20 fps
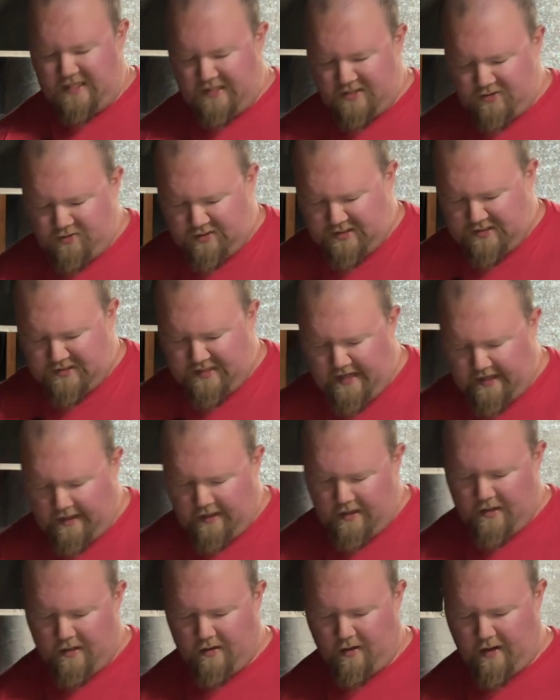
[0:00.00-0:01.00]

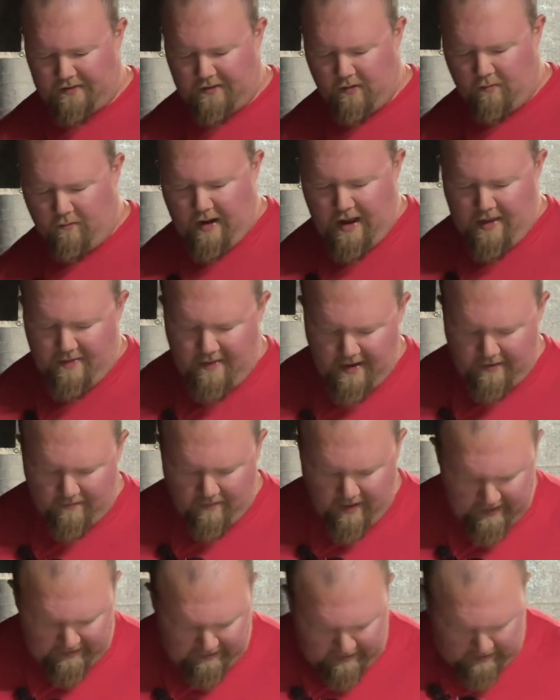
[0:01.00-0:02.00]
interesting, like the way they
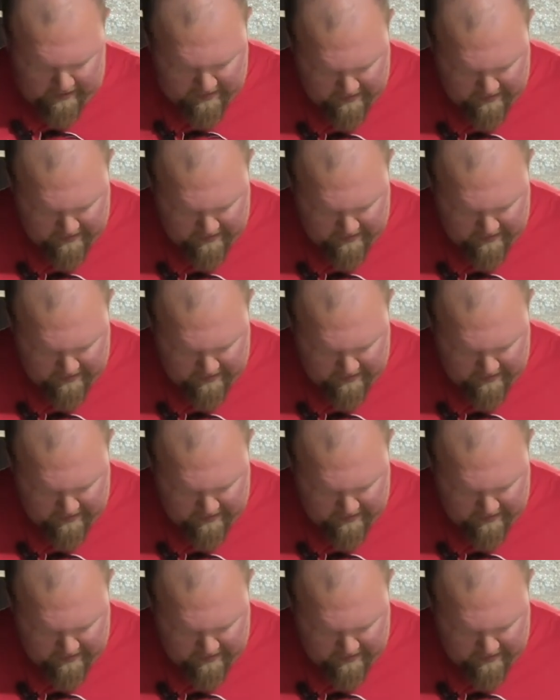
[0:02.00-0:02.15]
like